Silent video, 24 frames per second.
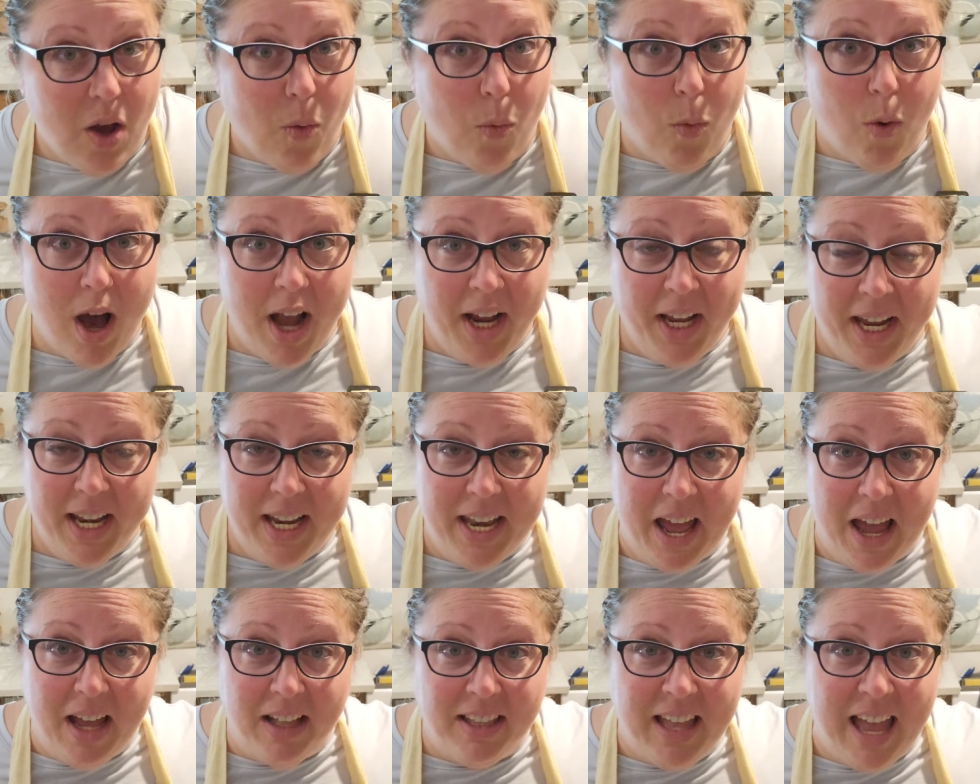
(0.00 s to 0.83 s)
Walking
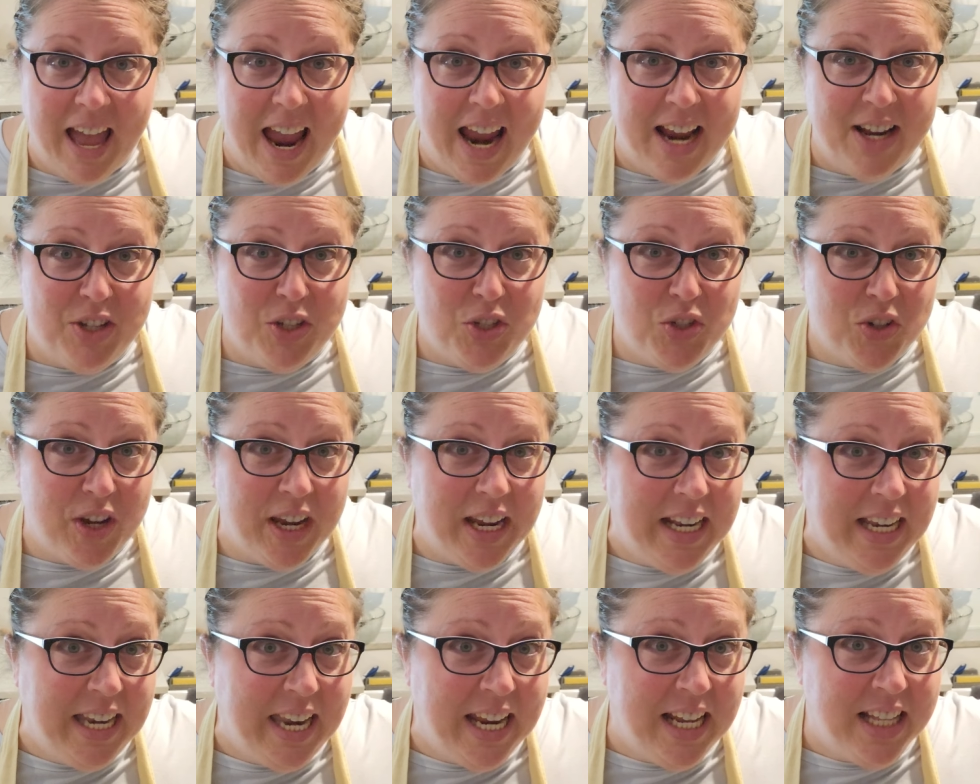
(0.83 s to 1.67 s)
down the high
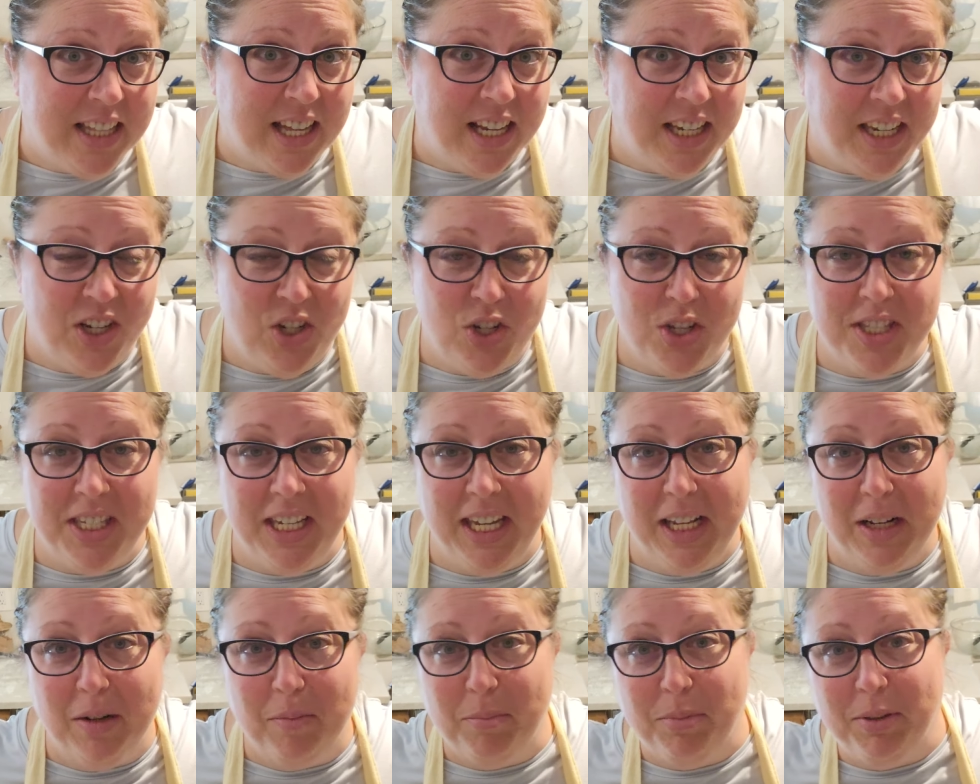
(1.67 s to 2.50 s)
street in England, you just
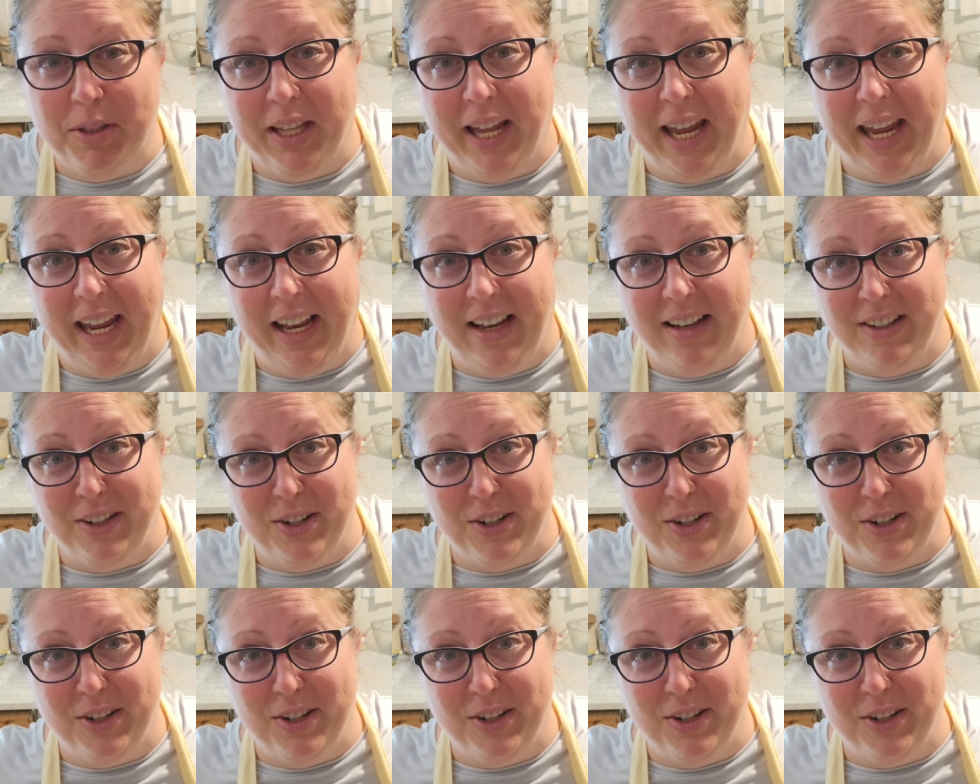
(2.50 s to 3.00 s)
eat them plain.